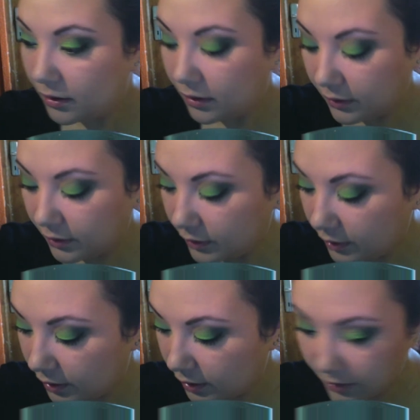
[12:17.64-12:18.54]
And
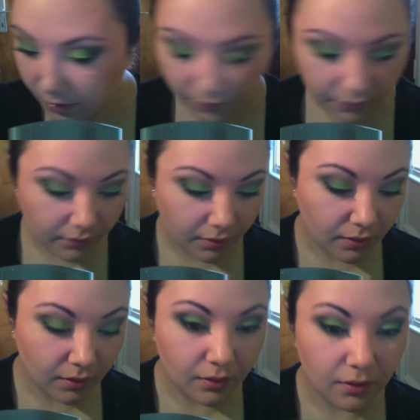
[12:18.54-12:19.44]
next,
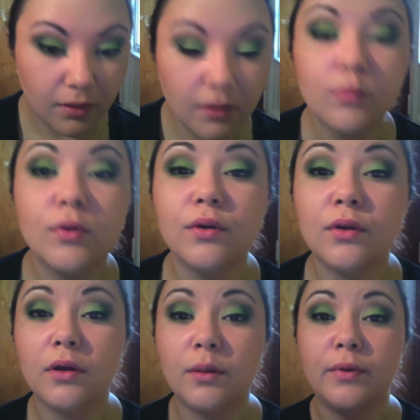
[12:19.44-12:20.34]
I am going to
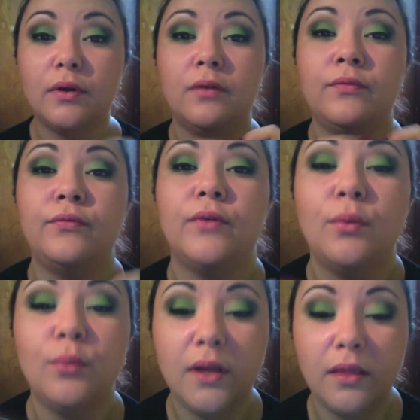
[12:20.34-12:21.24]
top it off
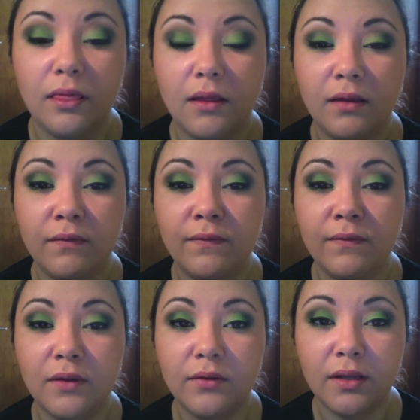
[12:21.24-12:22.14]
with a
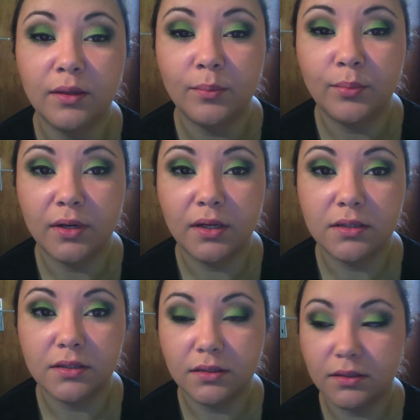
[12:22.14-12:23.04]
very bright
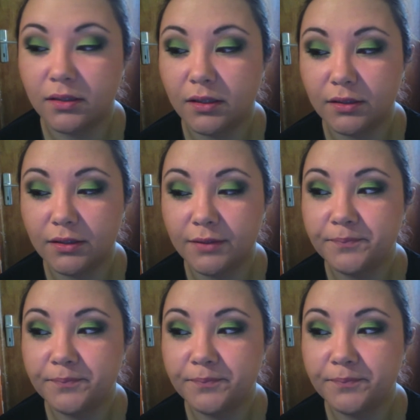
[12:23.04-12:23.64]
color.